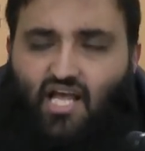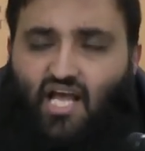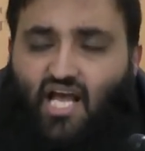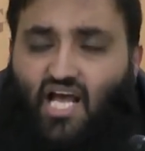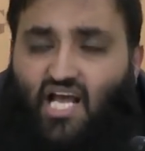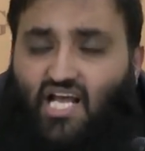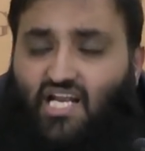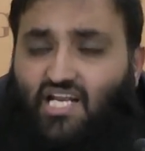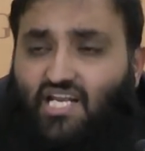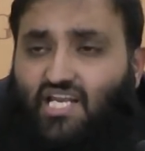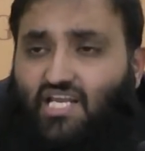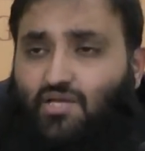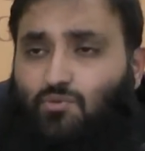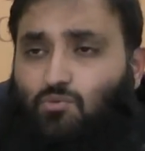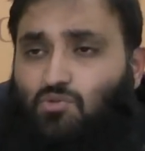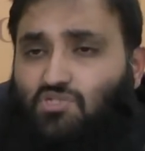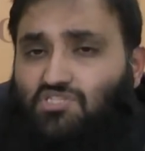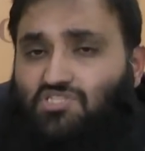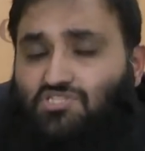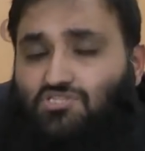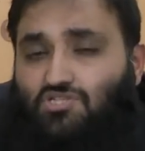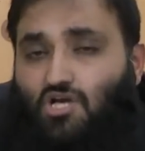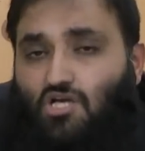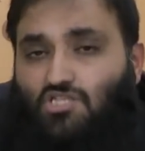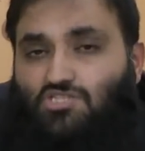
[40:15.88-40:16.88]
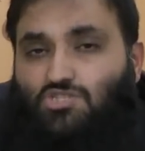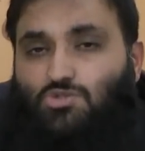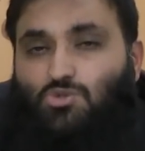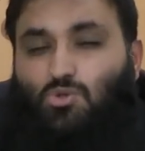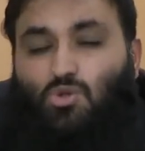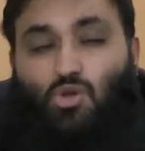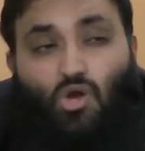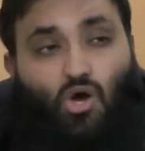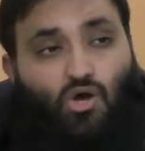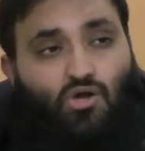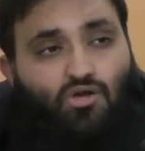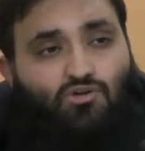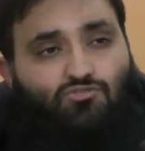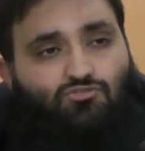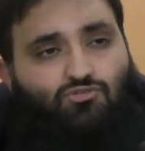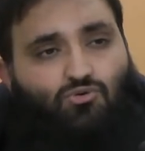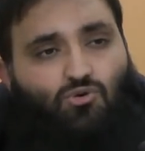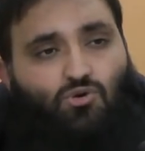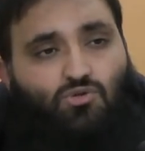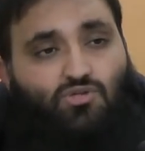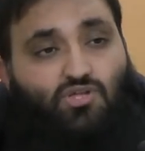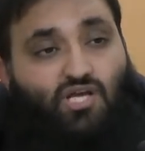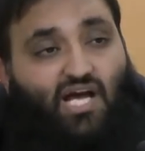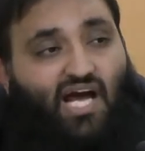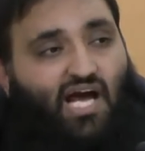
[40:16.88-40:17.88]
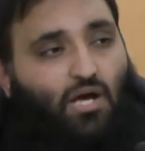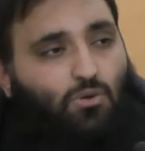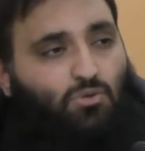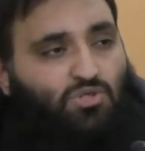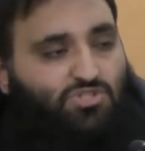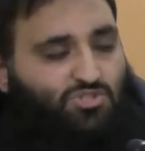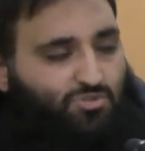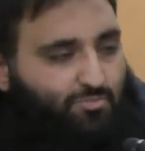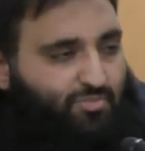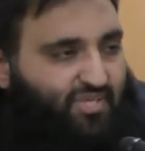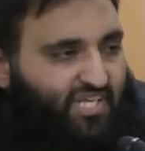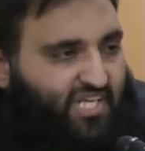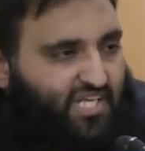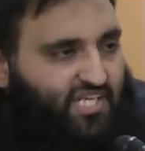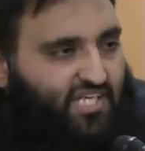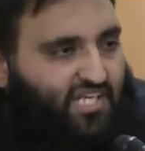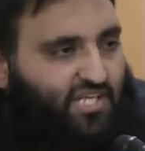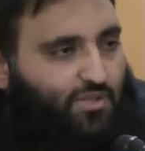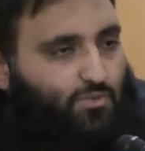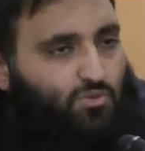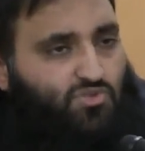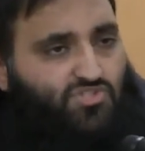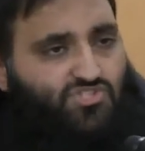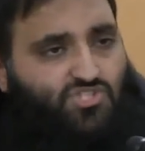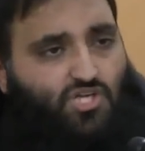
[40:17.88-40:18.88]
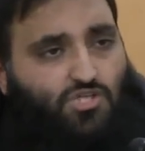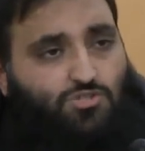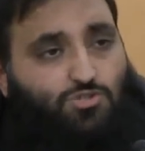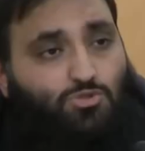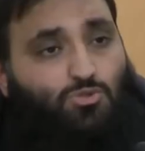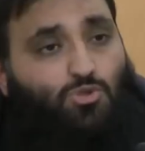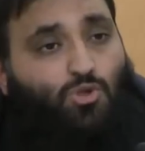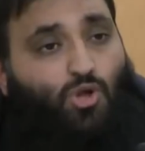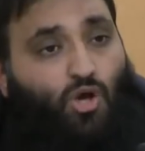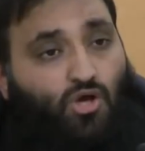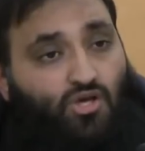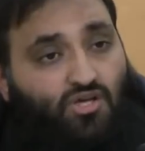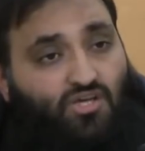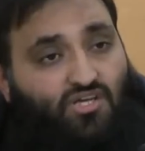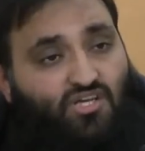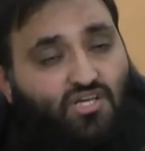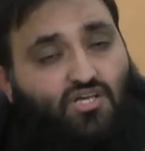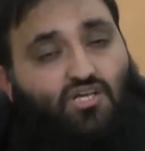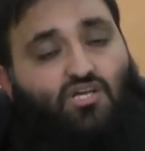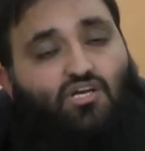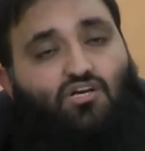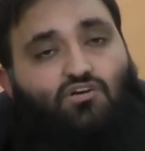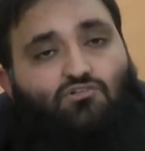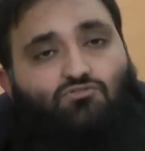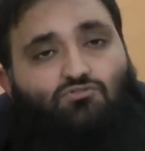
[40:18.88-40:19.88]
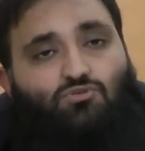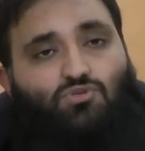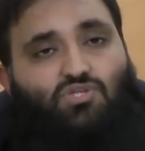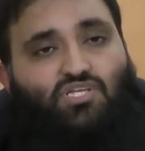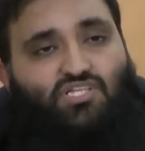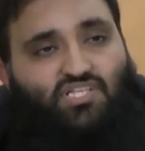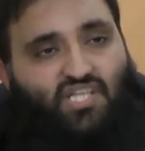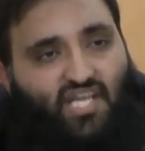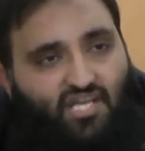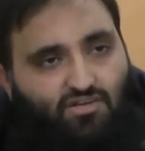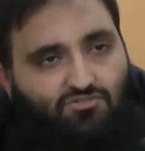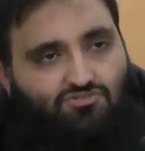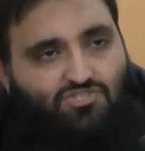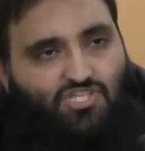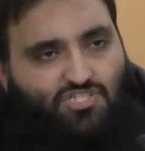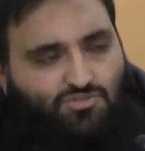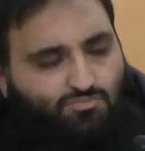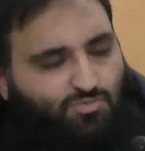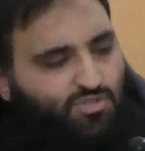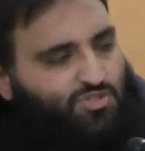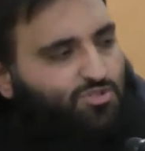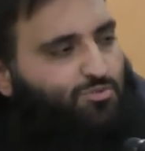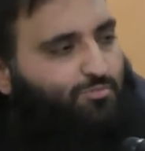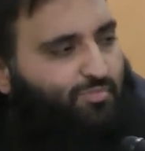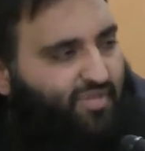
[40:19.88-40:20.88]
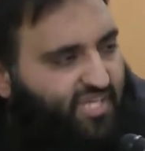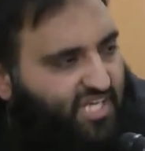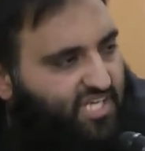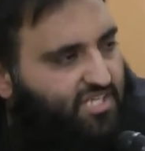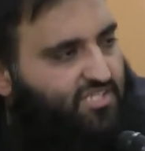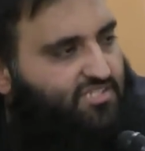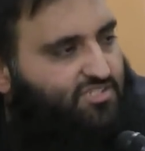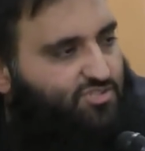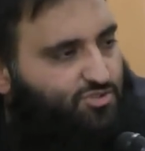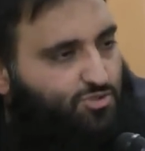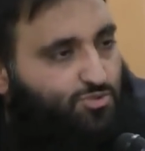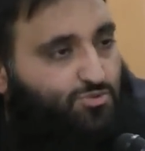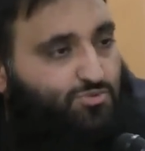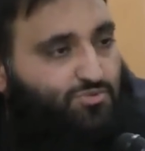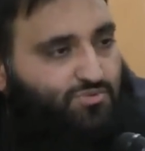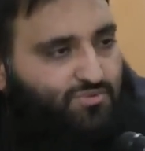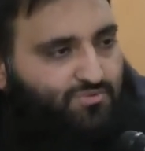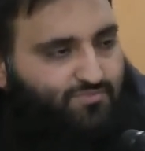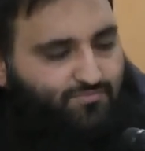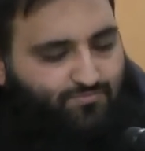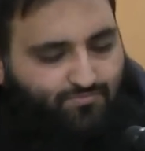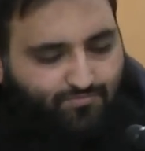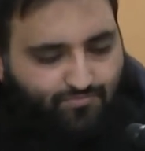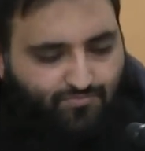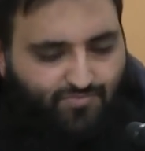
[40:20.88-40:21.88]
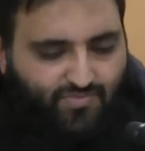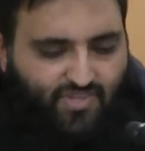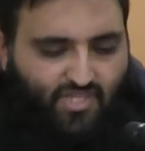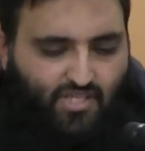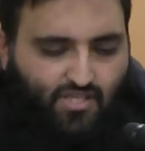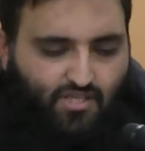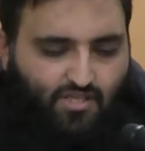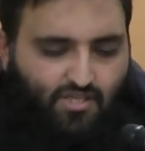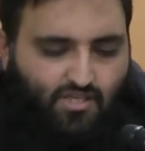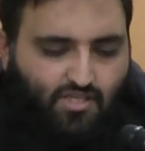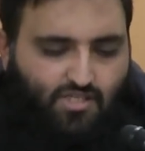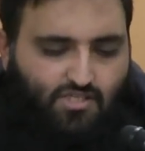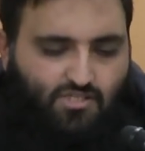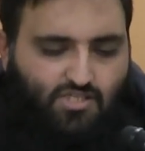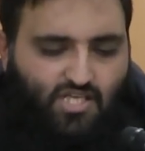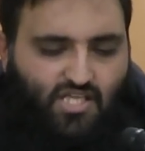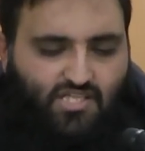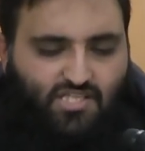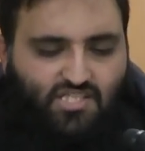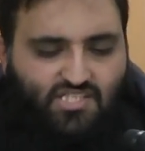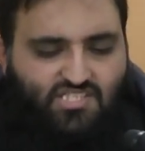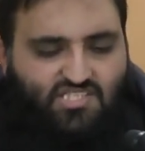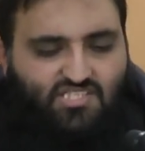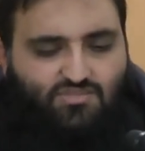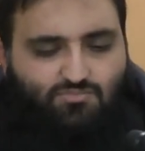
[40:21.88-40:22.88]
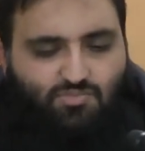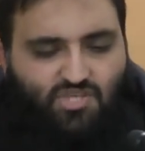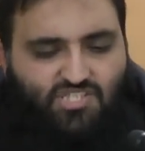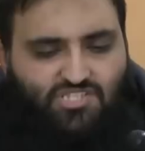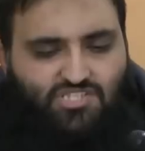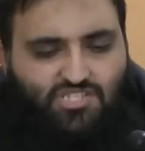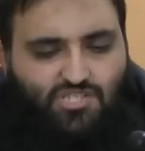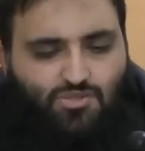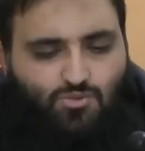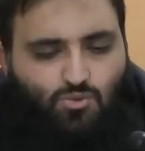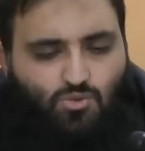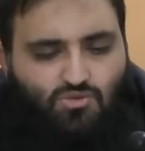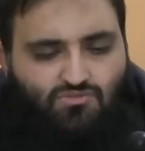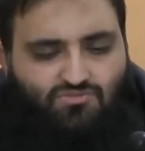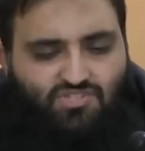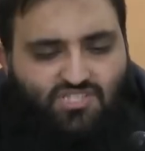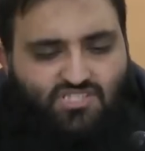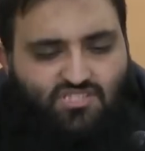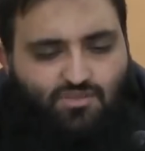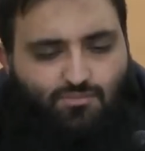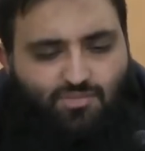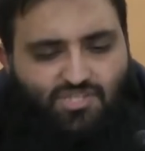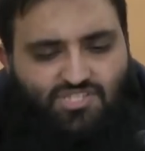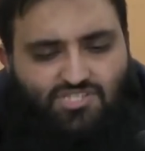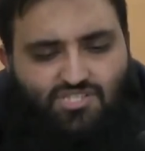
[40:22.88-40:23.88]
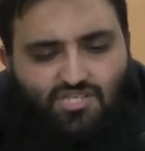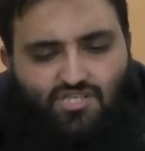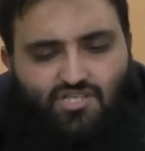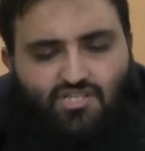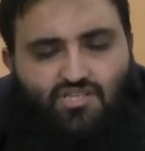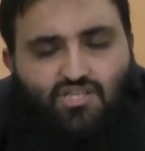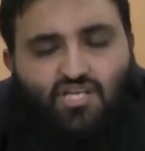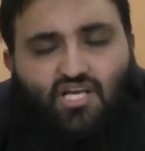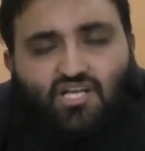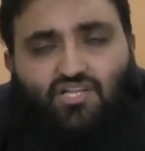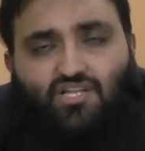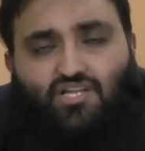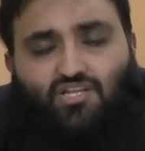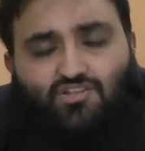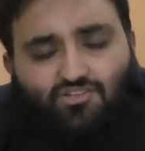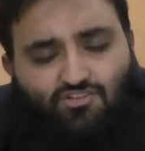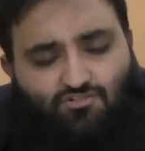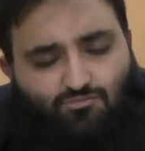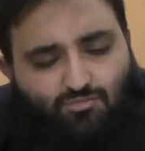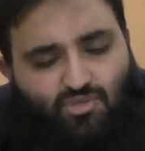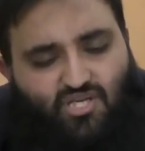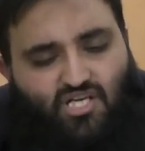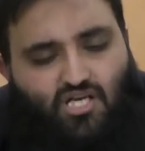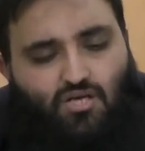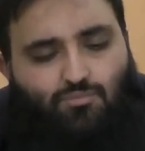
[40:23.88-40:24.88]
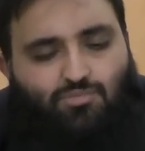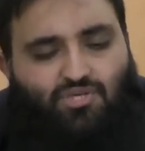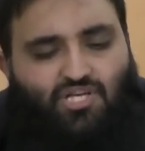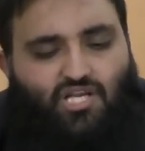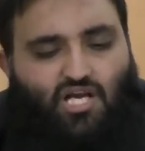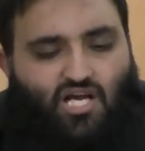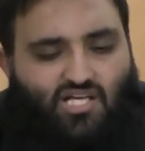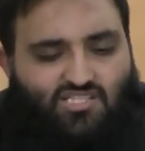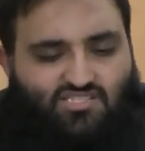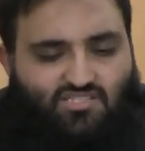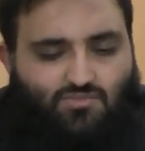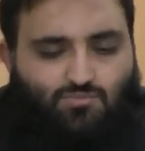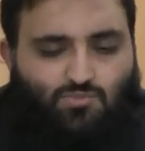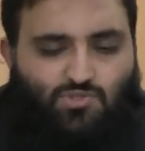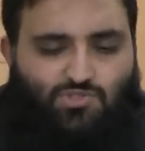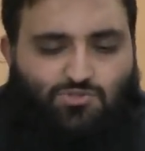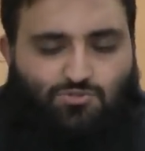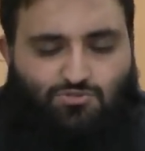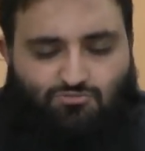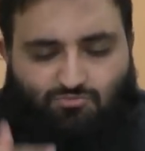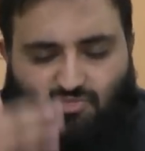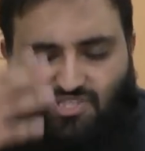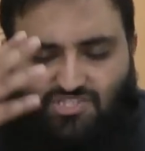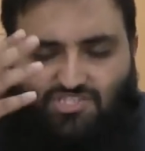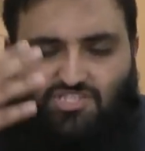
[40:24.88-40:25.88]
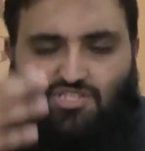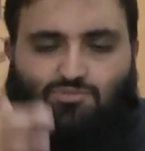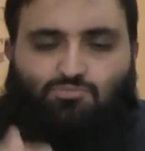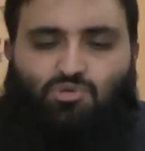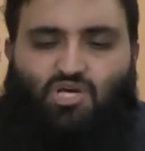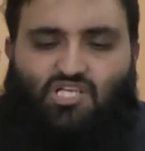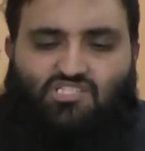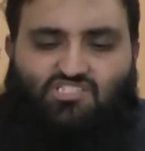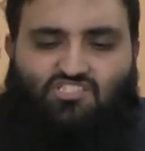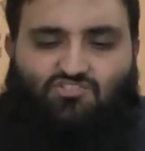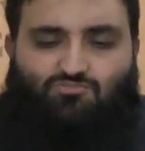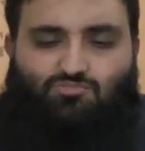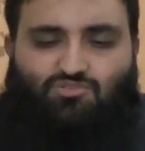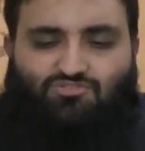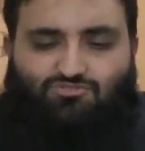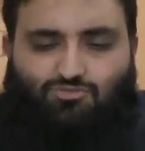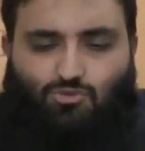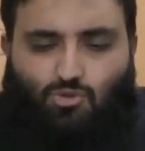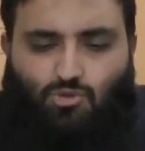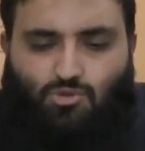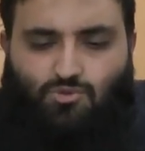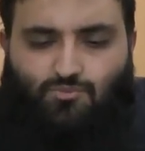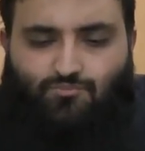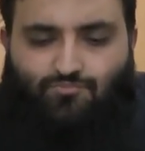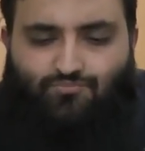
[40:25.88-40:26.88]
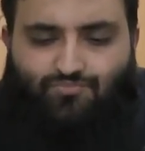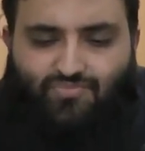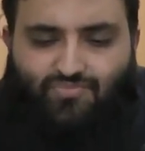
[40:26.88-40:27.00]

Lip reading: and he will start to long for the hour to begin. He will start to long for the day of judgment to begin soon. And this is mentioned, all of these are mentioned in the hadith of Bara bin Azib, which we mentioned parts of before,